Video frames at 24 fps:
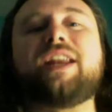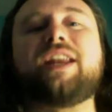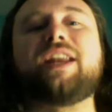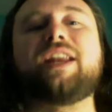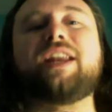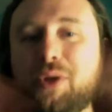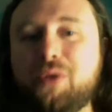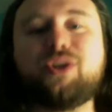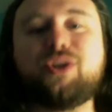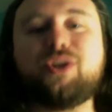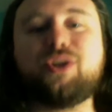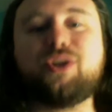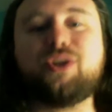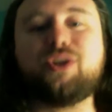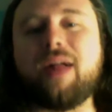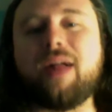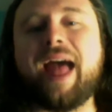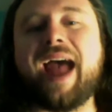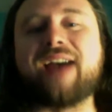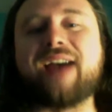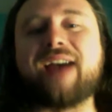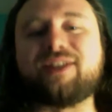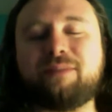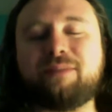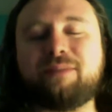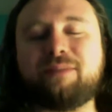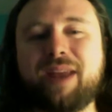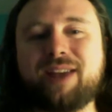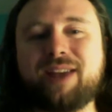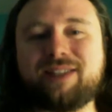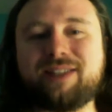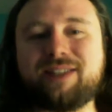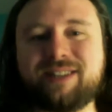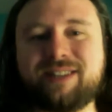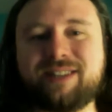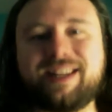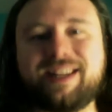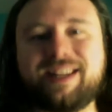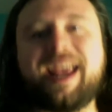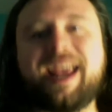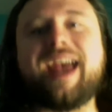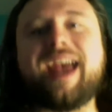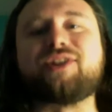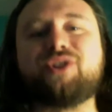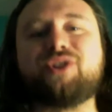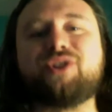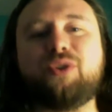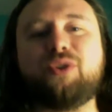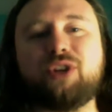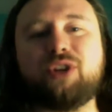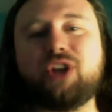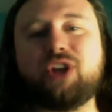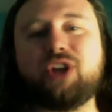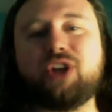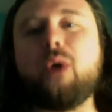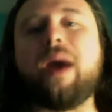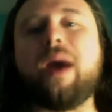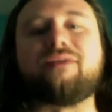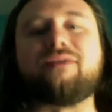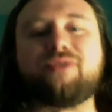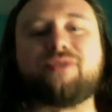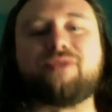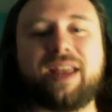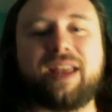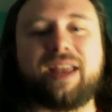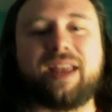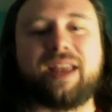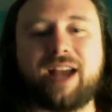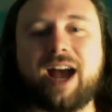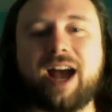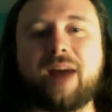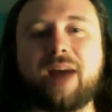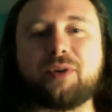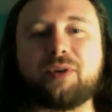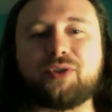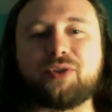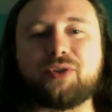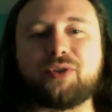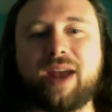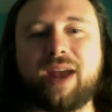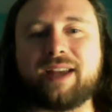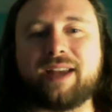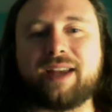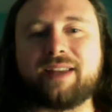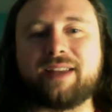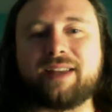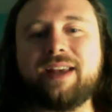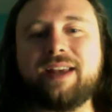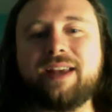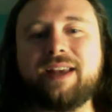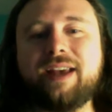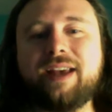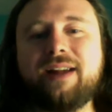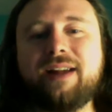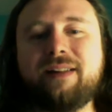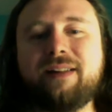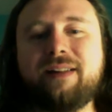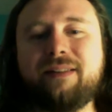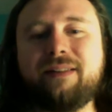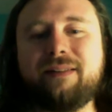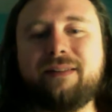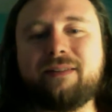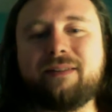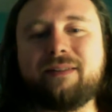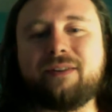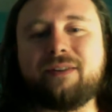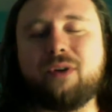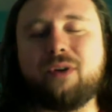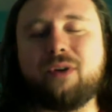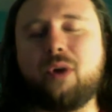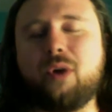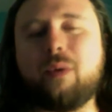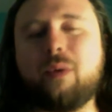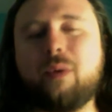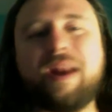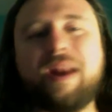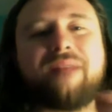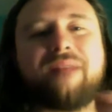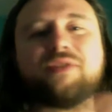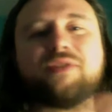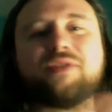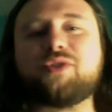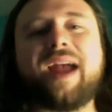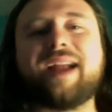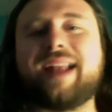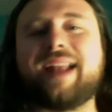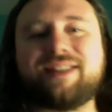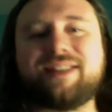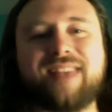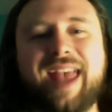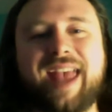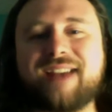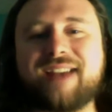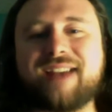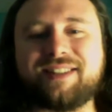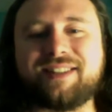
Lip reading: immune to all acid-based attacks, so you can go after that copper dragon. Right. Or whatever dragon has the